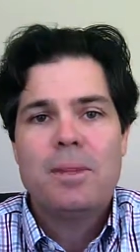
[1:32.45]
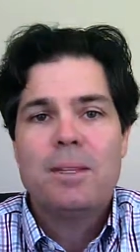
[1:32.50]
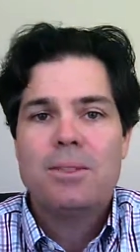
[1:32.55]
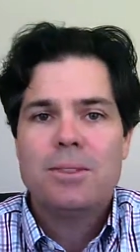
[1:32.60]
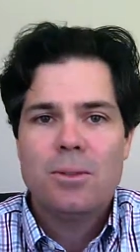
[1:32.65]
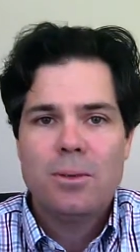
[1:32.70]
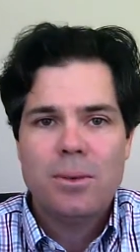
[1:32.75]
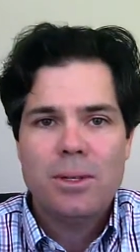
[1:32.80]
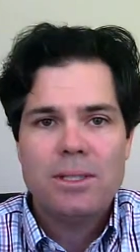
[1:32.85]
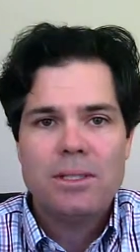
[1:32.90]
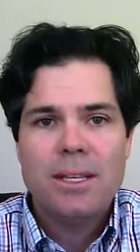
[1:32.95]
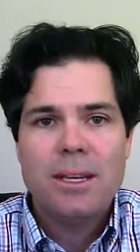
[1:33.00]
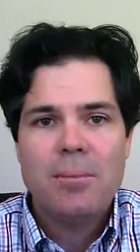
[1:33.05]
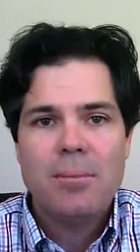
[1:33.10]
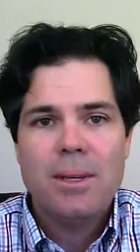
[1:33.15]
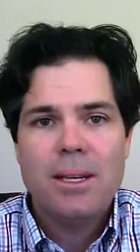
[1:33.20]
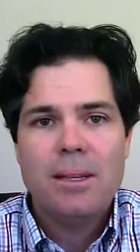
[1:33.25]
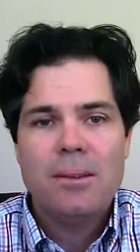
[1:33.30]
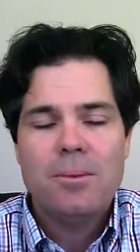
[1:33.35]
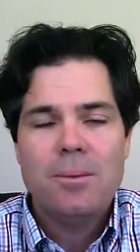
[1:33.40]
So what does
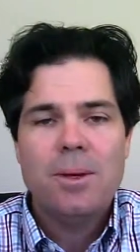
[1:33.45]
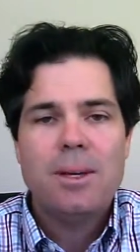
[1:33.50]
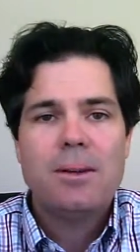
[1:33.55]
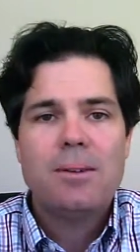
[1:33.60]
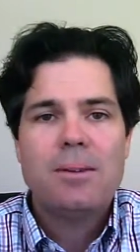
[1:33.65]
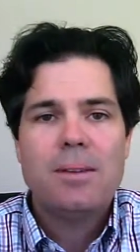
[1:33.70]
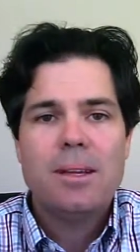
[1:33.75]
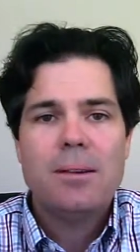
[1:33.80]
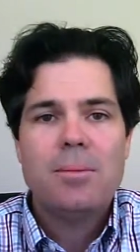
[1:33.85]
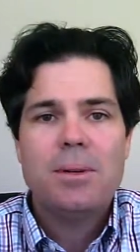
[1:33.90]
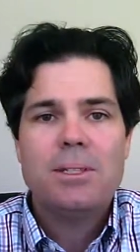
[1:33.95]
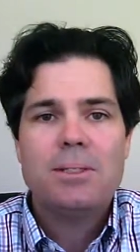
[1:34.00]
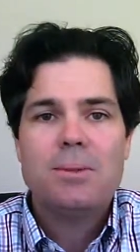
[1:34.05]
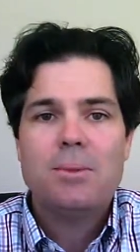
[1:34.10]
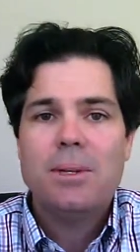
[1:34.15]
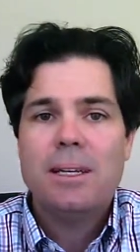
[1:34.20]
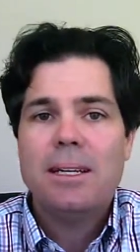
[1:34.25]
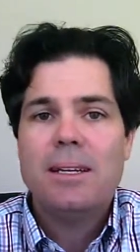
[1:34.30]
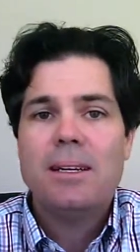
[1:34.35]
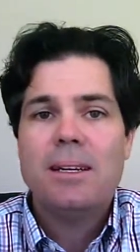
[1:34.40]
that mean? Well, that means
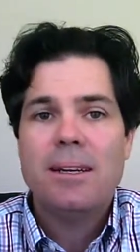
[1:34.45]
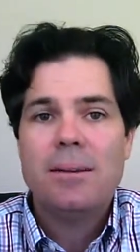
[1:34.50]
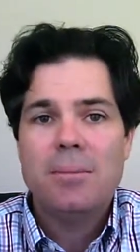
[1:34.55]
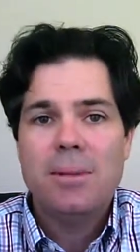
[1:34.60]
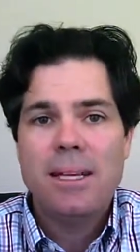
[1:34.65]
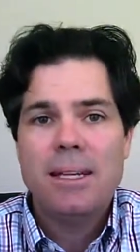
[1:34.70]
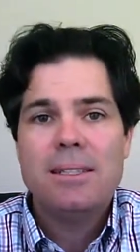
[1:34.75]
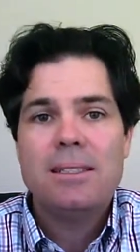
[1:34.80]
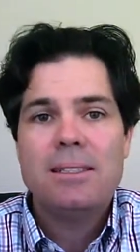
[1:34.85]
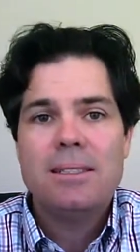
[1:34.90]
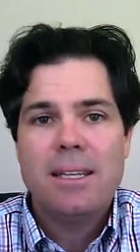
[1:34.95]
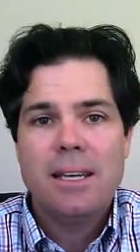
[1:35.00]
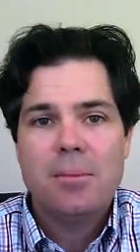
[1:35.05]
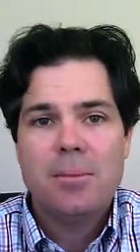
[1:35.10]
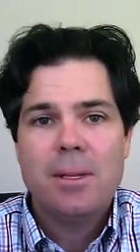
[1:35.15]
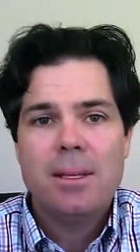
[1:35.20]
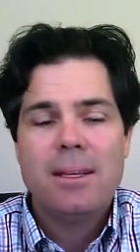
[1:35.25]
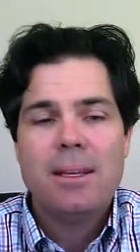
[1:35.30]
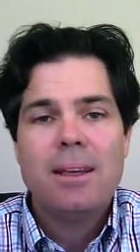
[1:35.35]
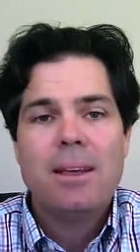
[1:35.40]
we need an updated
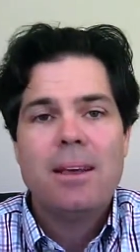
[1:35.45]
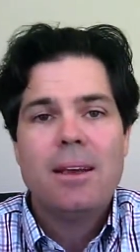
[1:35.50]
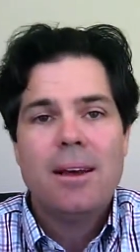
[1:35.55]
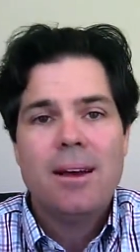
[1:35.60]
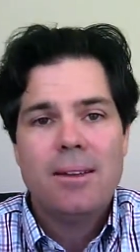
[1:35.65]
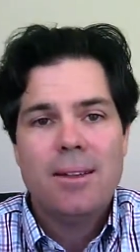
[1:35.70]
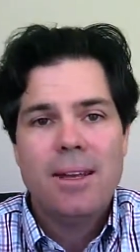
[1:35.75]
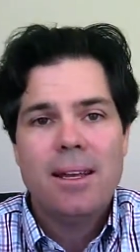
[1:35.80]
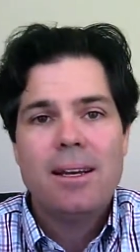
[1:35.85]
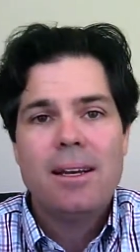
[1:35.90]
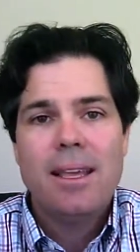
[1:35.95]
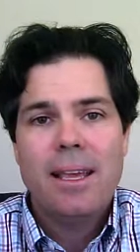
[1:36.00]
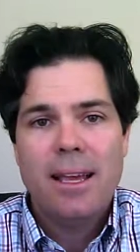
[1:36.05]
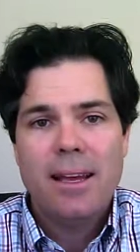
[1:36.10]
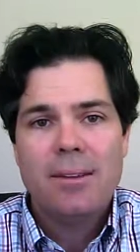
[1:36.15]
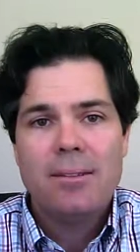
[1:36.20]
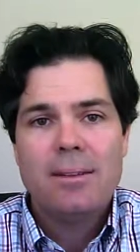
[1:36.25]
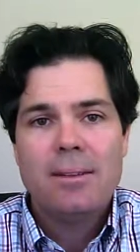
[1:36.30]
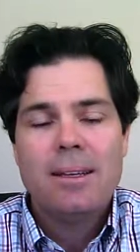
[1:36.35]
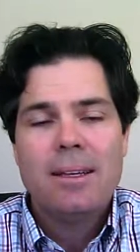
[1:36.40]
statement on that
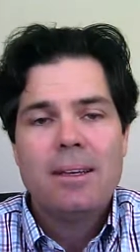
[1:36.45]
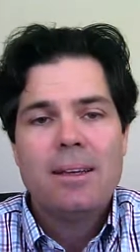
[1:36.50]
account.